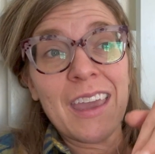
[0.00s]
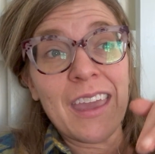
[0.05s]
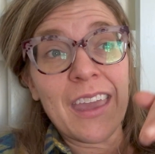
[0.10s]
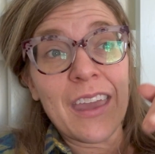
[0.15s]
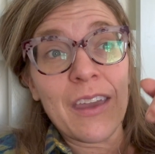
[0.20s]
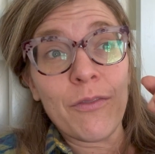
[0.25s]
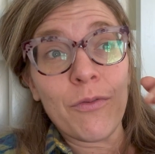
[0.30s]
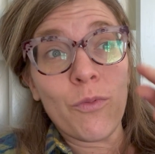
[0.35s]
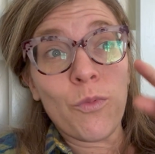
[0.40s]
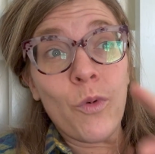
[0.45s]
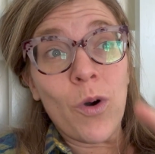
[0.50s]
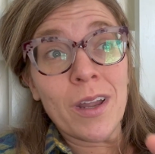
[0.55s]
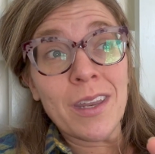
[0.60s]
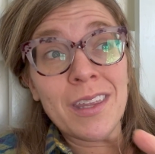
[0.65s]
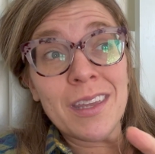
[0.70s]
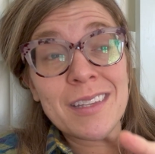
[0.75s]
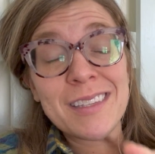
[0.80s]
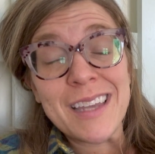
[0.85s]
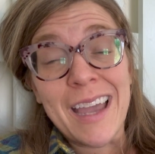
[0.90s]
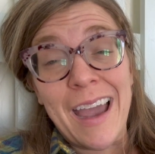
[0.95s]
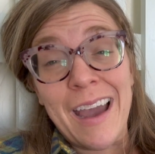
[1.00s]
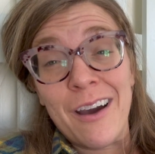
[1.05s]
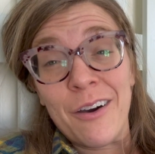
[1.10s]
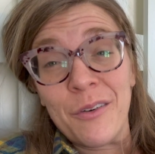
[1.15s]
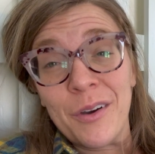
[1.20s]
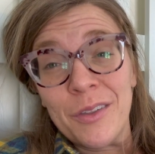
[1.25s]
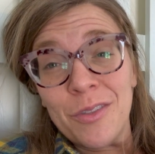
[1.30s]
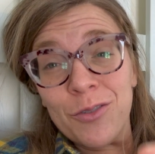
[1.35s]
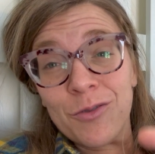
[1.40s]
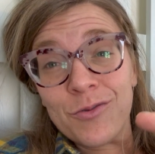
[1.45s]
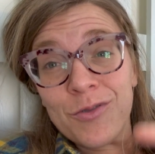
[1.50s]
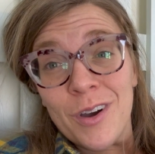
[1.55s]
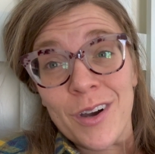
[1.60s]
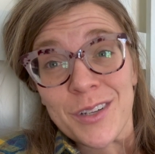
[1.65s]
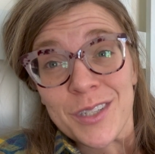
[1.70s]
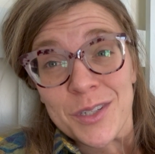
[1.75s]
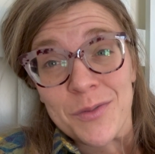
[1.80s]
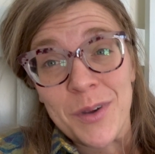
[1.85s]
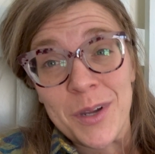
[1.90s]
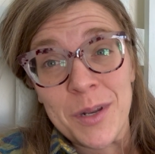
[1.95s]
If one gets out and they're not
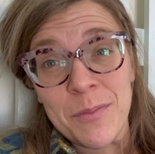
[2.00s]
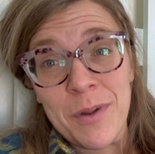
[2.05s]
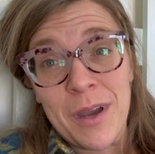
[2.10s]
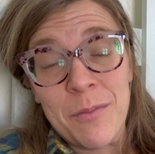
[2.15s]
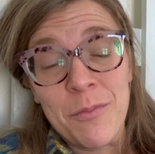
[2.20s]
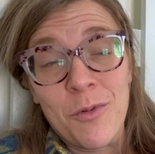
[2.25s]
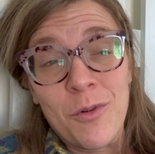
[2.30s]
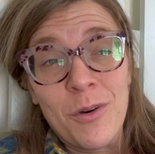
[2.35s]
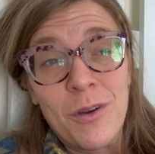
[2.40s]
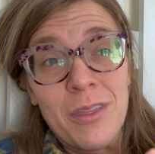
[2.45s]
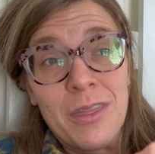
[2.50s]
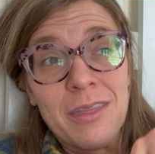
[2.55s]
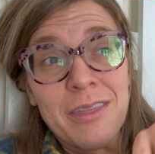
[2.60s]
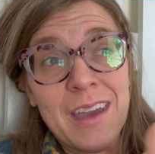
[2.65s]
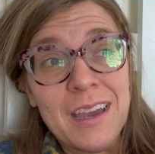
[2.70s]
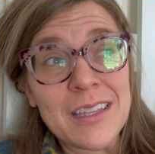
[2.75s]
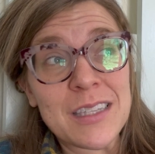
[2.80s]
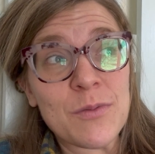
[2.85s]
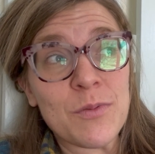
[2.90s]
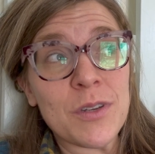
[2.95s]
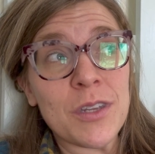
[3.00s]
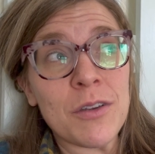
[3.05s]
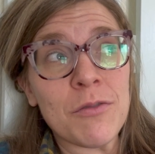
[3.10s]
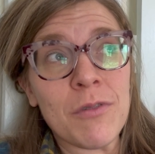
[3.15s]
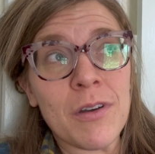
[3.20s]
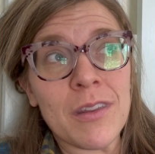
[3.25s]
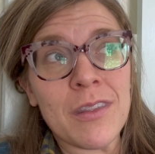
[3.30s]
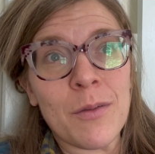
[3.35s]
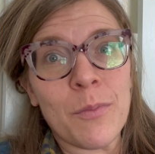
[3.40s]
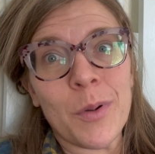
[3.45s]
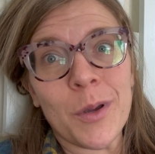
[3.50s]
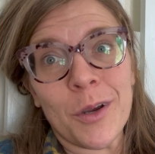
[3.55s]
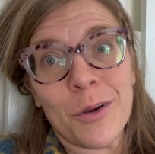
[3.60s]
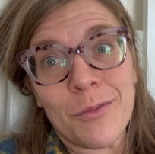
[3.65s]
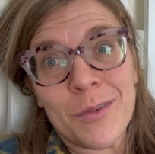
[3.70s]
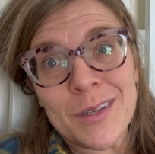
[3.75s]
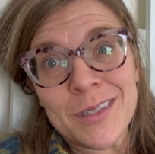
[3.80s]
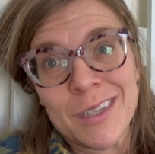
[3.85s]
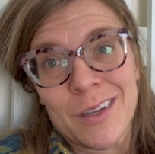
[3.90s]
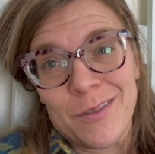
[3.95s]
surrounded by more, that's when you run the bigger
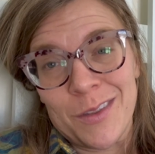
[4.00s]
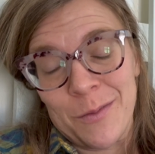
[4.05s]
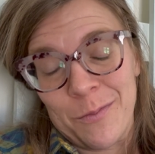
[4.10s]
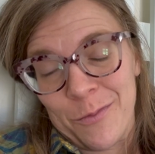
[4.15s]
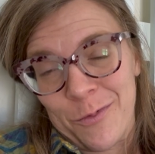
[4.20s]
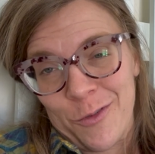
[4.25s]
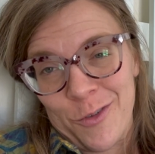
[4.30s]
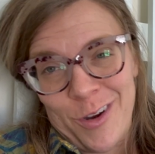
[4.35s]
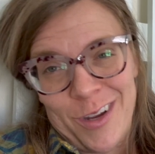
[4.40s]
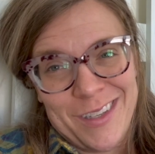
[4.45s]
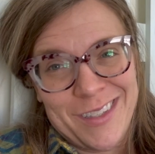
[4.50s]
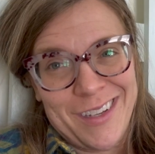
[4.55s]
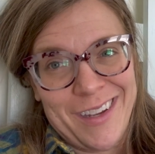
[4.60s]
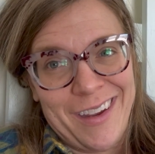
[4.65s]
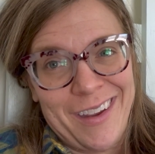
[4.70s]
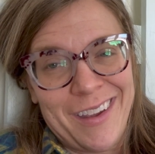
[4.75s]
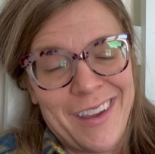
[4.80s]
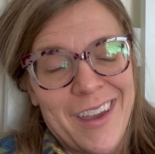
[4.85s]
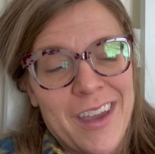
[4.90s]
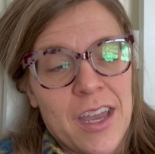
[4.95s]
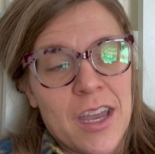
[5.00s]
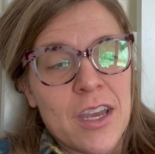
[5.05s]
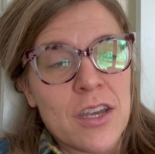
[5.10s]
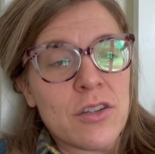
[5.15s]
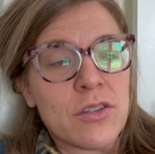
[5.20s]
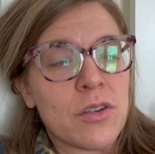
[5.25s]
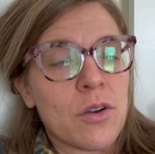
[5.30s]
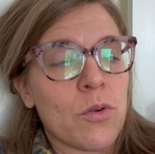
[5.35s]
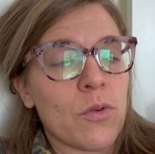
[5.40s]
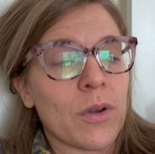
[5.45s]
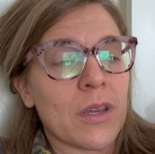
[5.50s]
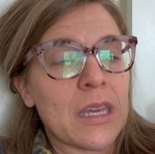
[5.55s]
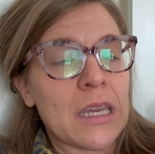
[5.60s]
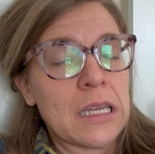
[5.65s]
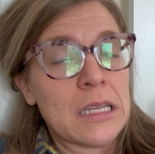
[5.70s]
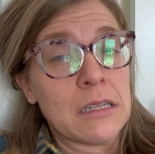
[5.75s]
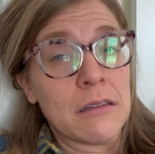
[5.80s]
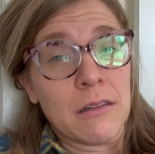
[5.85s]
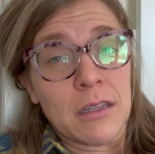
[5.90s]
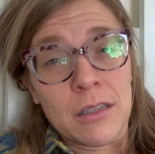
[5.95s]
risk of them freezing. So
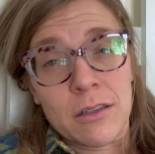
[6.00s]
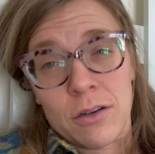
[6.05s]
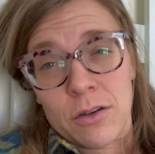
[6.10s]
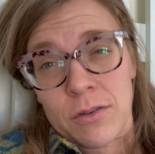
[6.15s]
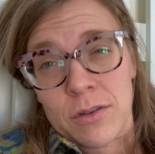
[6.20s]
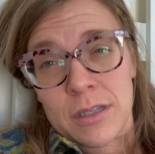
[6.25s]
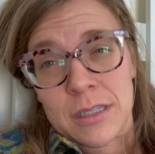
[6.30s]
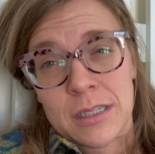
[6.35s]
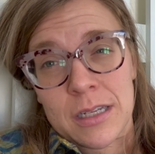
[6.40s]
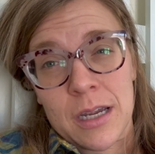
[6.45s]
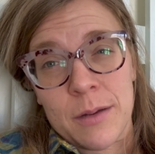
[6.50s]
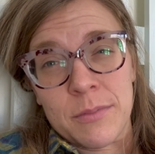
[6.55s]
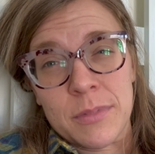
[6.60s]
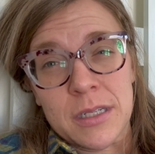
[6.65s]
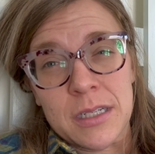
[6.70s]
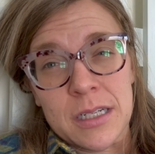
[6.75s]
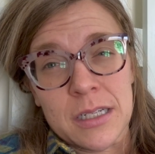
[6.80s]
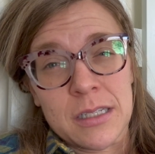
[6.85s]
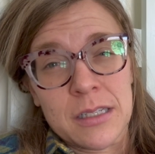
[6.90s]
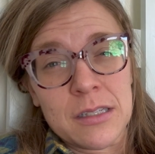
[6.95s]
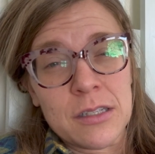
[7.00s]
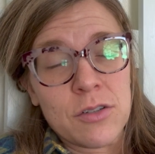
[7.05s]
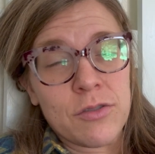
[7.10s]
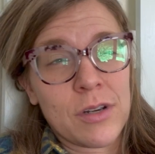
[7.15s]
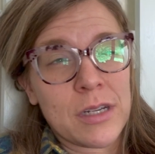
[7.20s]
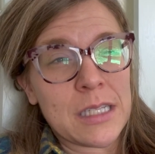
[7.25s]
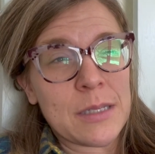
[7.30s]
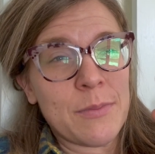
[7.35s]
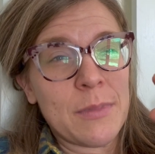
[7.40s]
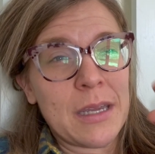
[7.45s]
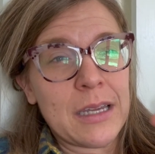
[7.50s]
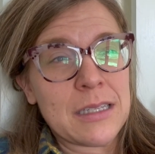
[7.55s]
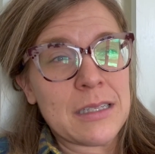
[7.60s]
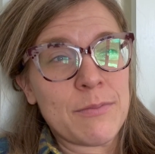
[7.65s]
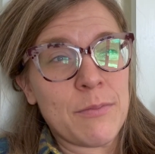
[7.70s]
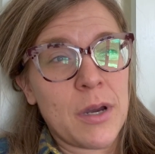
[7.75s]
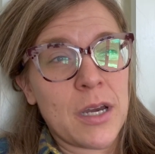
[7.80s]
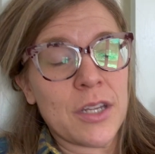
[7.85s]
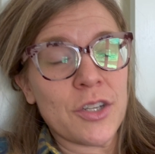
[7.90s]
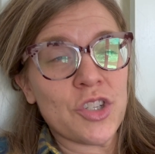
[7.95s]
kindling during this time doesn't stress me as
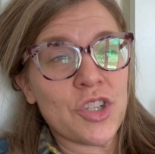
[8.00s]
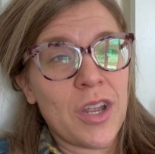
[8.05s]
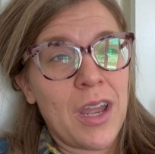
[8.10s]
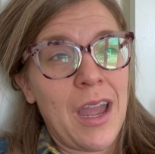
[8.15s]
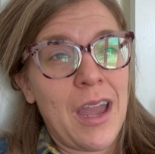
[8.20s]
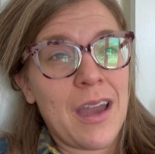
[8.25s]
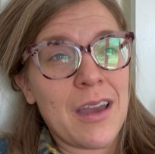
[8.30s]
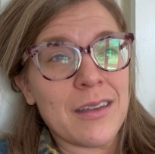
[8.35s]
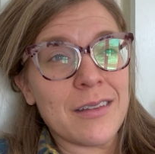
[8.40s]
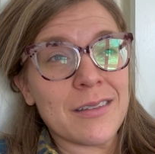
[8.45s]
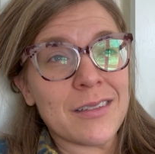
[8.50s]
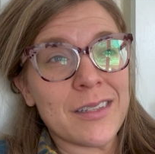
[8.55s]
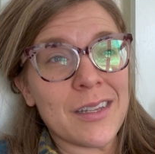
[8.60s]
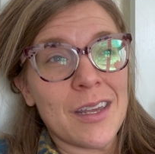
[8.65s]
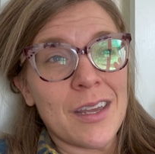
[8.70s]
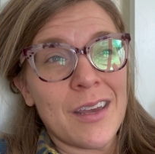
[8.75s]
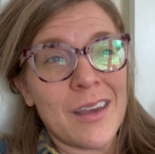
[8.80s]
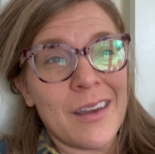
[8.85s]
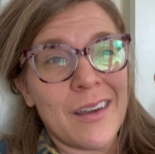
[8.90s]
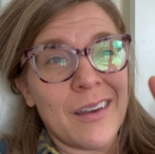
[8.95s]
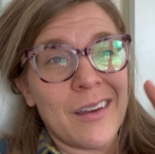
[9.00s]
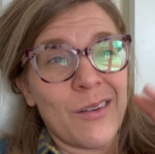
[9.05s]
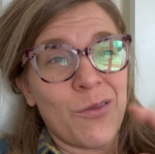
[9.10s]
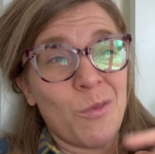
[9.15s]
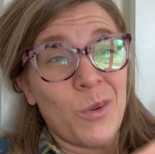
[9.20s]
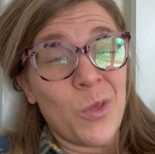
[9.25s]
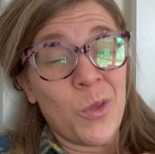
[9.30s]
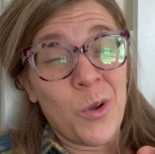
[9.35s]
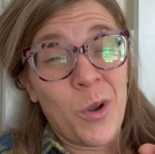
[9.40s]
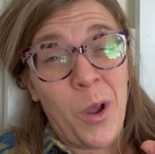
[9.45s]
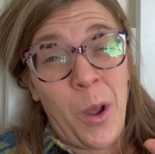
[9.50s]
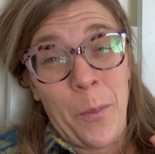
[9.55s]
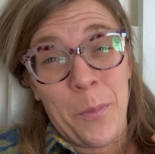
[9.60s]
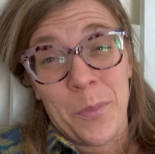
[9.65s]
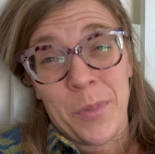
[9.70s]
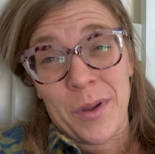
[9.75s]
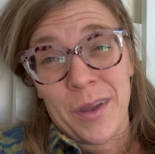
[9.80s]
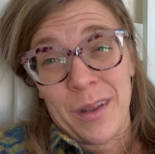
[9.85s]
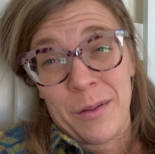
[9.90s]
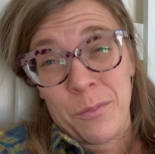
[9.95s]
much as when they're
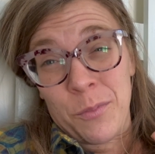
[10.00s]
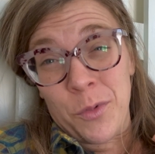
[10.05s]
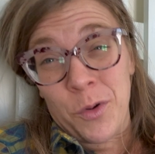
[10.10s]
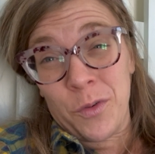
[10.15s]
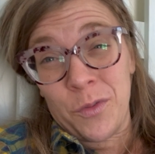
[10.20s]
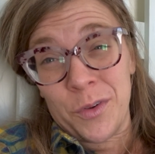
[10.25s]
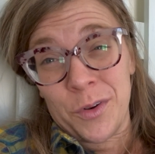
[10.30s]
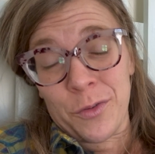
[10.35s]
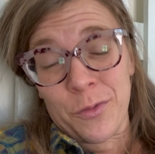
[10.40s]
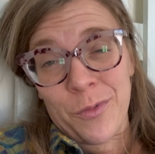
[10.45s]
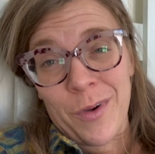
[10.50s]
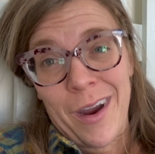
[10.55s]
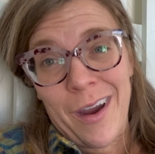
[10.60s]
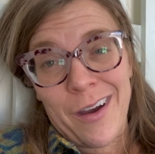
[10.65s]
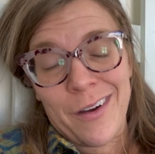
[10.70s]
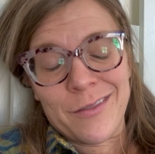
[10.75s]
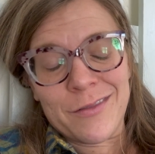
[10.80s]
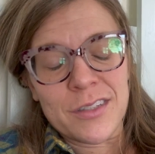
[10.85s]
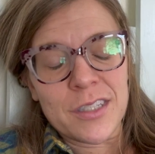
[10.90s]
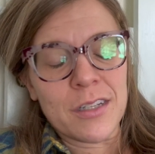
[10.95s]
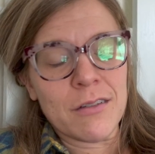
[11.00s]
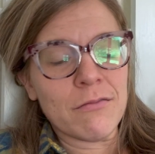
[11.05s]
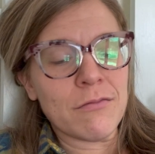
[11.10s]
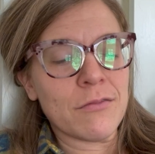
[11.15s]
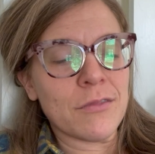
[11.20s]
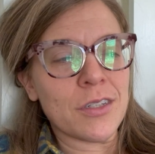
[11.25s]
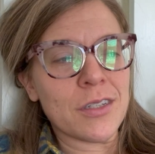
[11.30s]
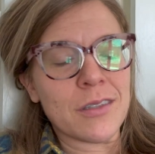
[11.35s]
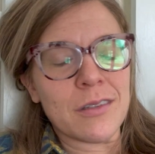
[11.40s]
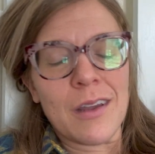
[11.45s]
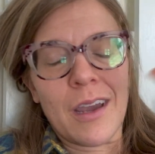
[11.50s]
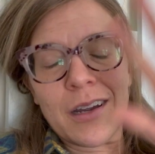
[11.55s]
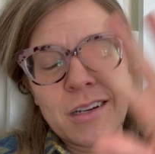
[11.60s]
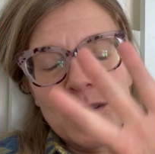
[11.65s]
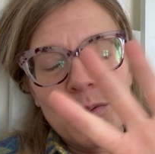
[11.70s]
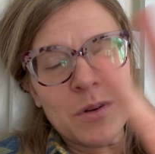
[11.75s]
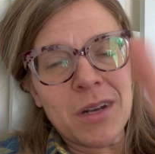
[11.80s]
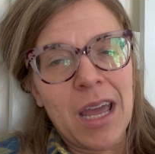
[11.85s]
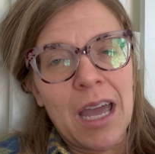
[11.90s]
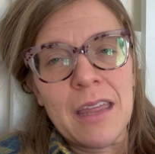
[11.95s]
up and moving around. So just, I just
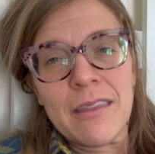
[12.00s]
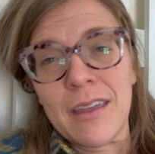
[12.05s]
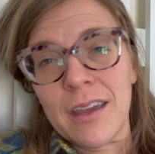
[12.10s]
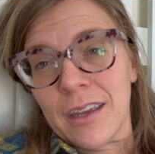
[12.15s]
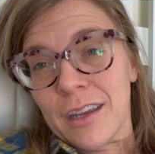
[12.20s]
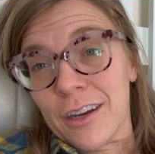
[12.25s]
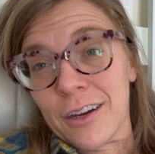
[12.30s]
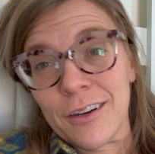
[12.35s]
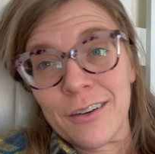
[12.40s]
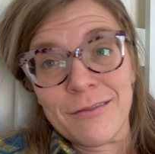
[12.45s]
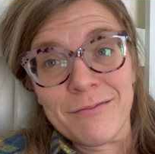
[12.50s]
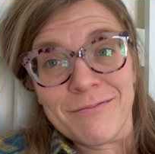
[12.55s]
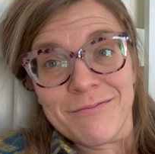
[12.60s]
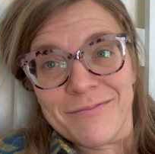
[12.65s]
want to add that here.